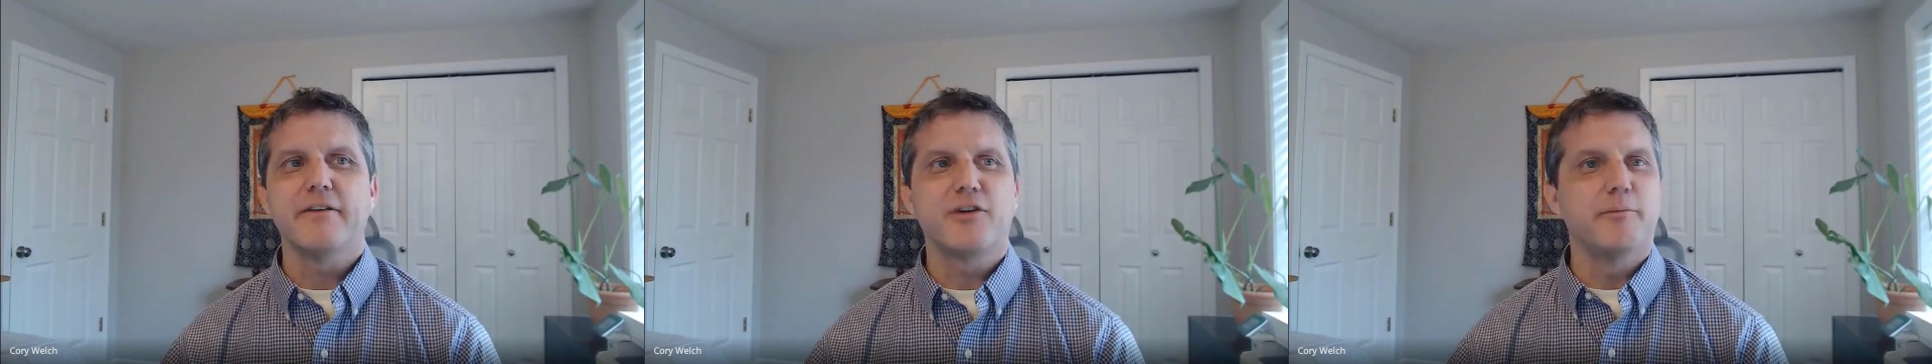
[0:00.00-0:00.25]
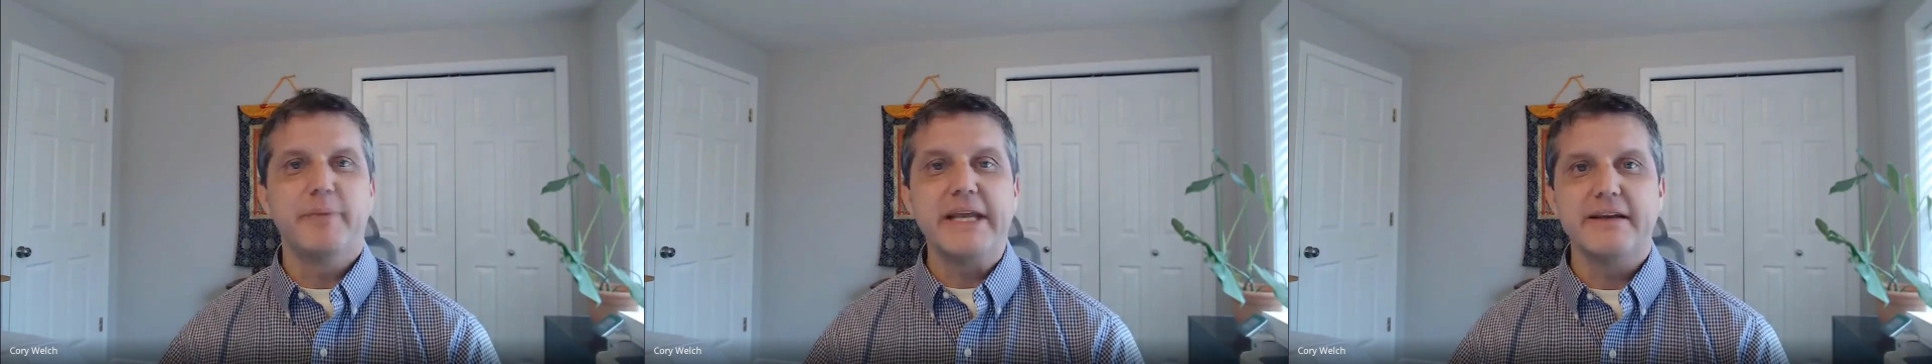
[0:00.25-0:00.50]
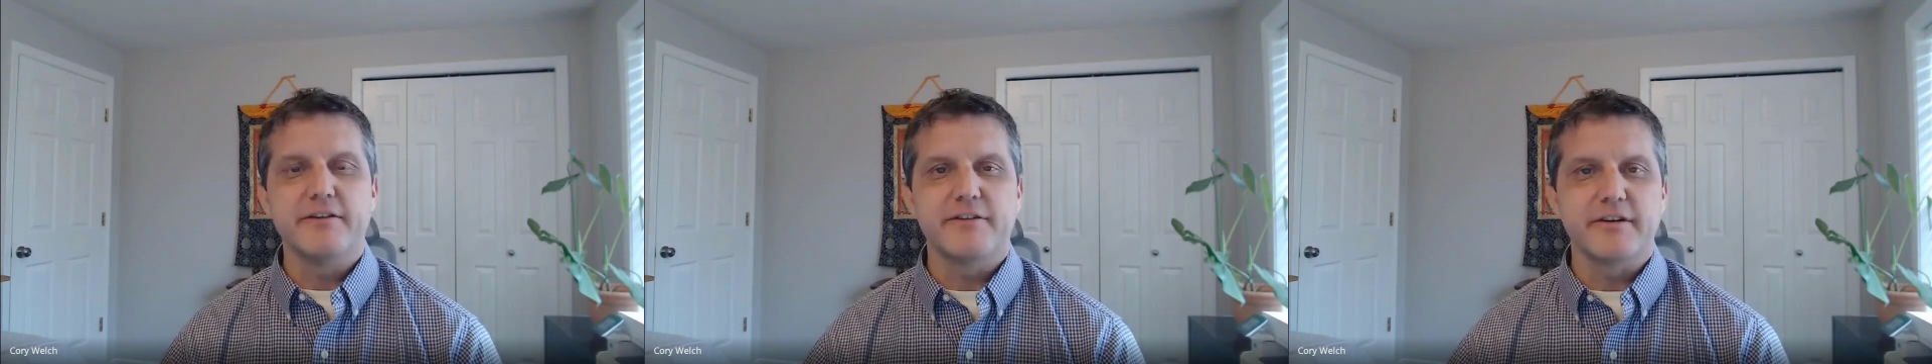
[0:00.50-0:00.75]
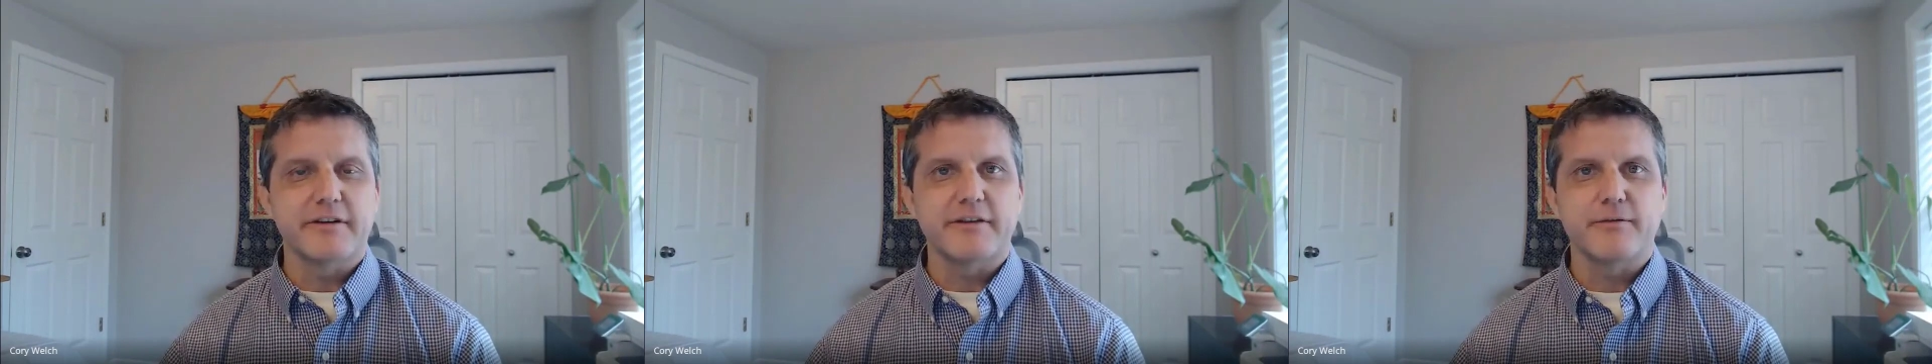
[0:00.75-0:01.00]
to be as
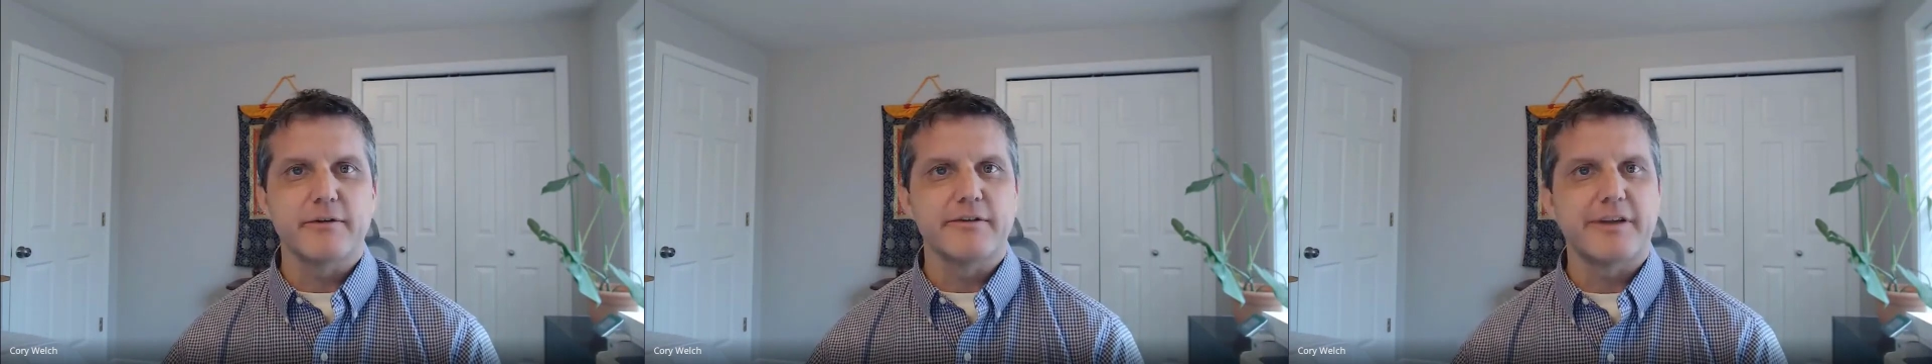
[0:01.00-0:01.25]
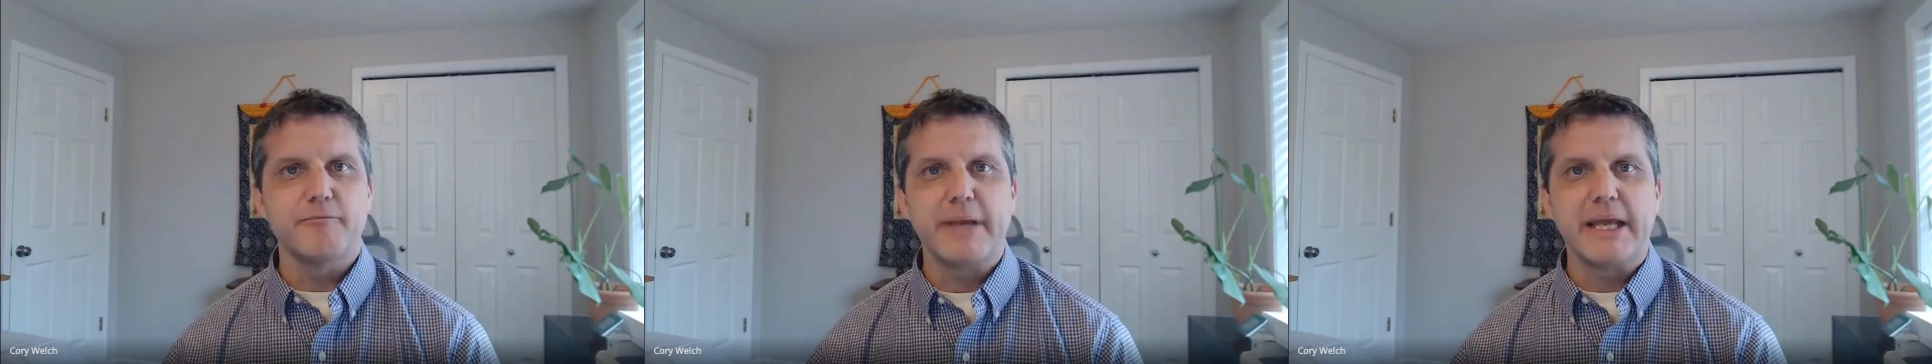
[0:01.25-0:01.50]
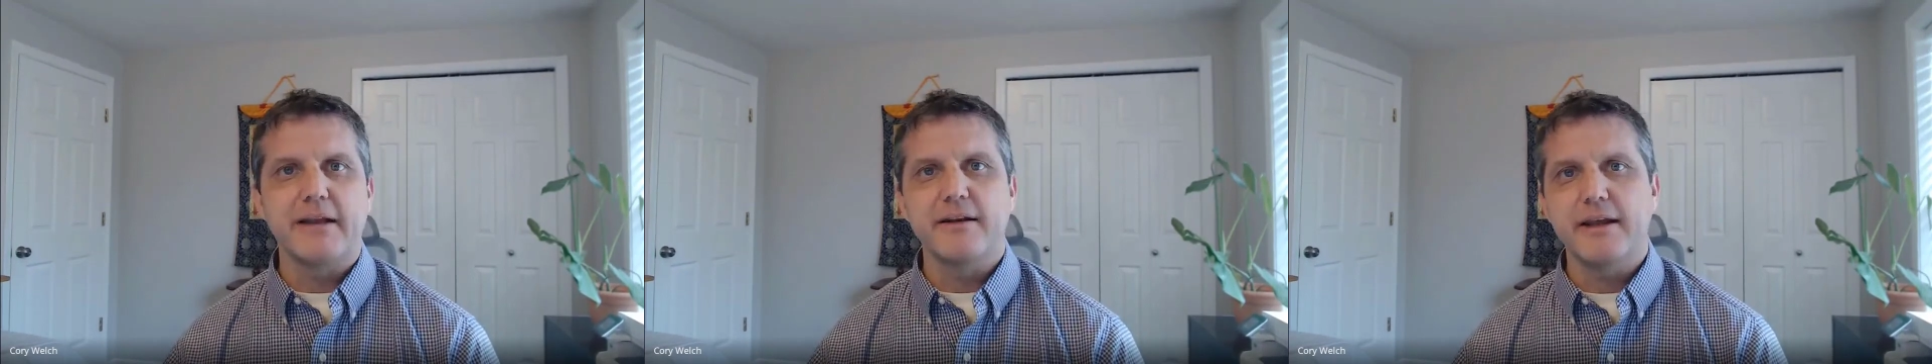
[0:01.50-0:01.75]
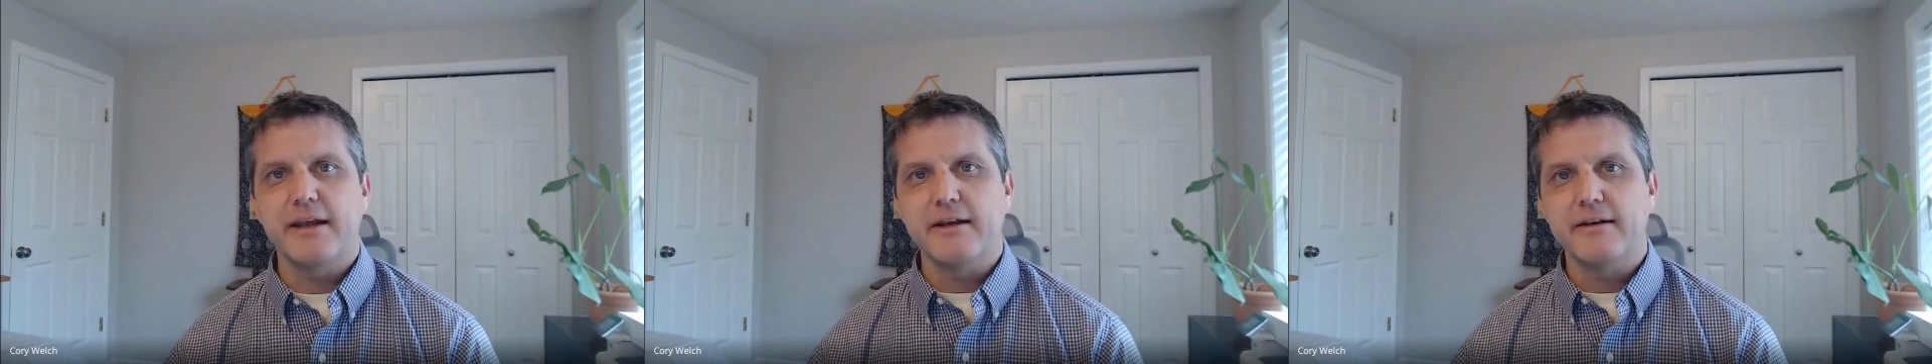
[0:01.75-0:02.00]
successful as I've been
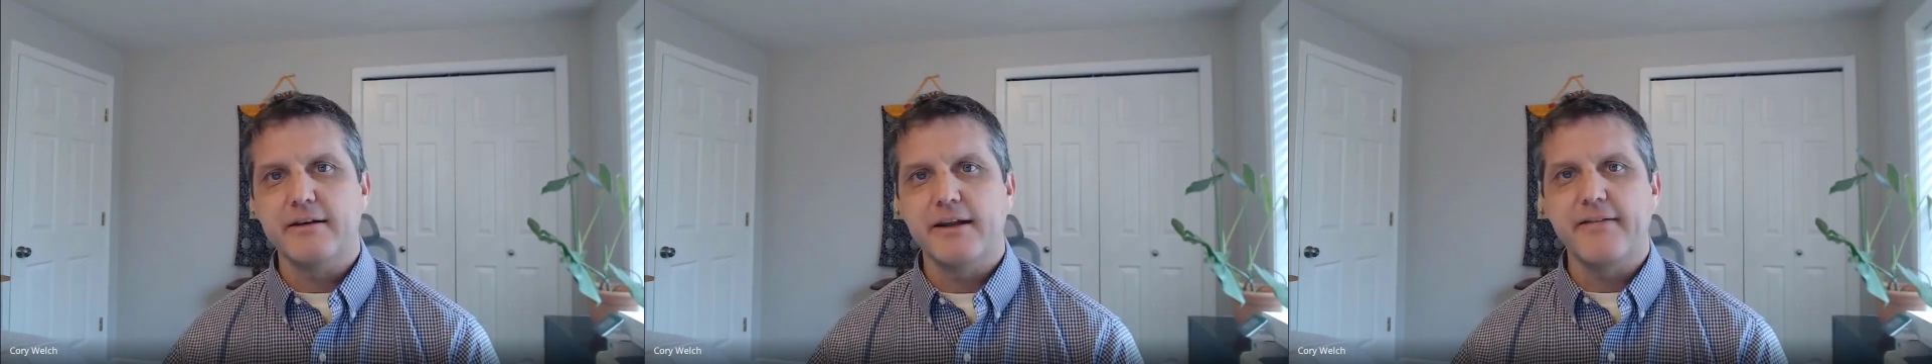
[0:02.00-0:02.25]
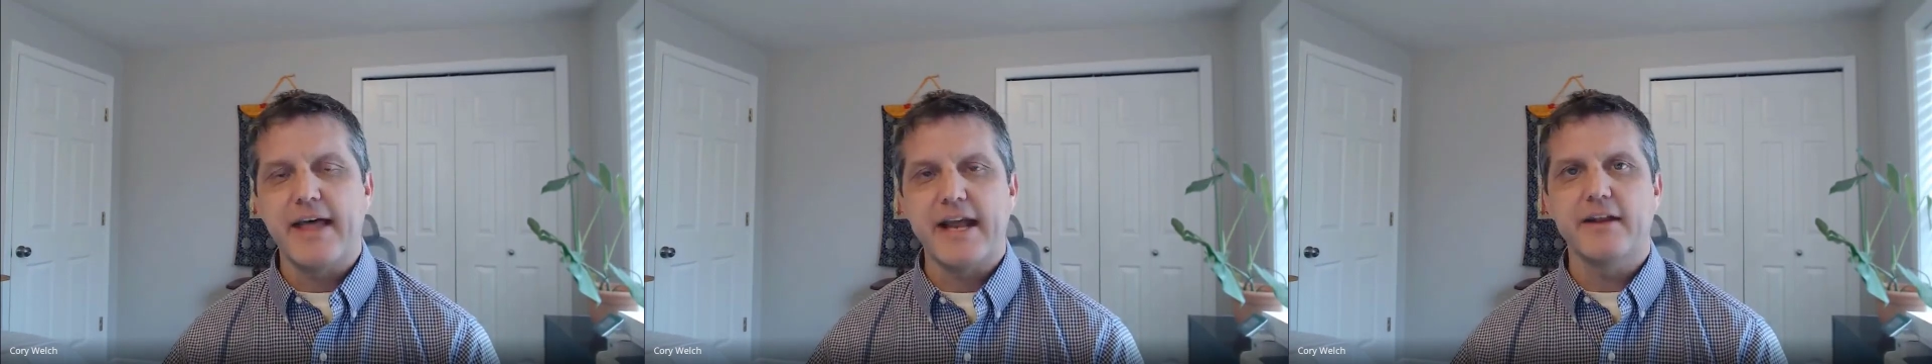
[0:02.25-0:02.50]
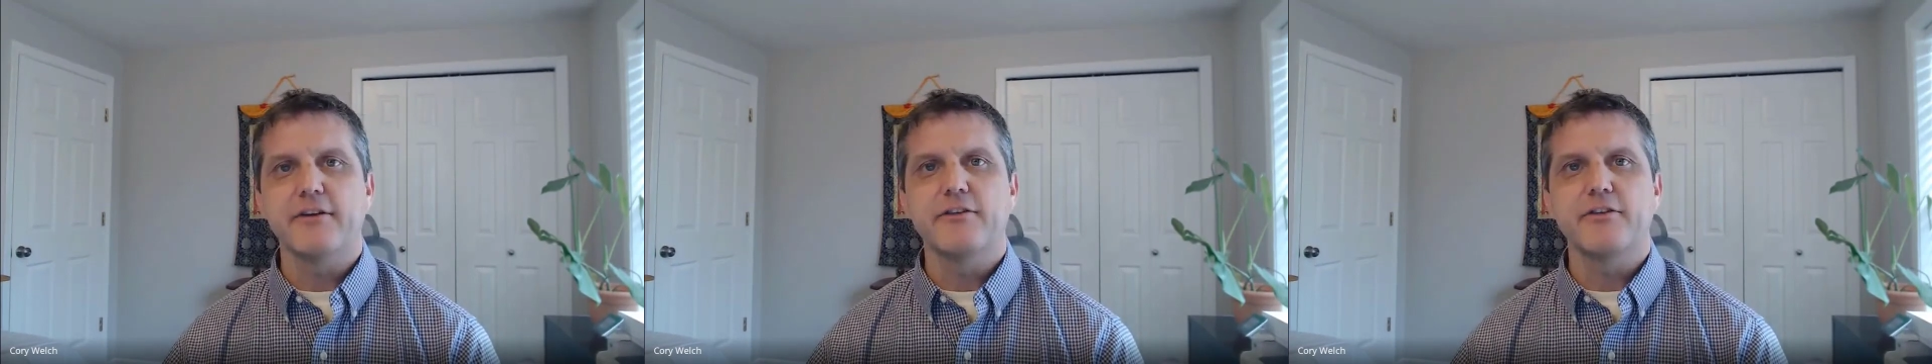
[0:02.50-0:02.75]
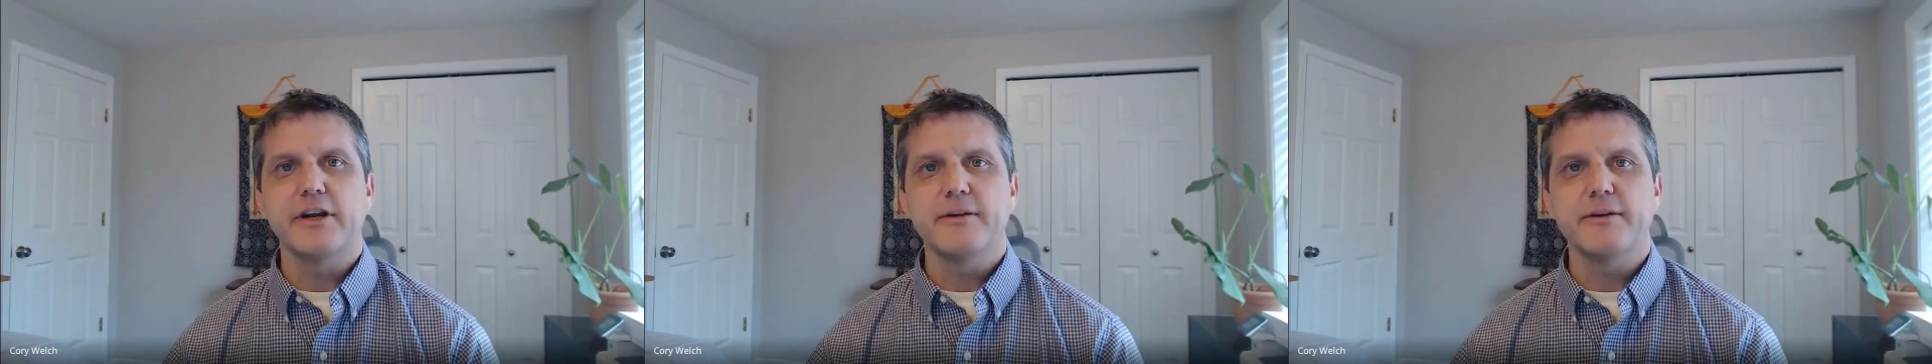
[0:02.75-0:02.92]
in that industry.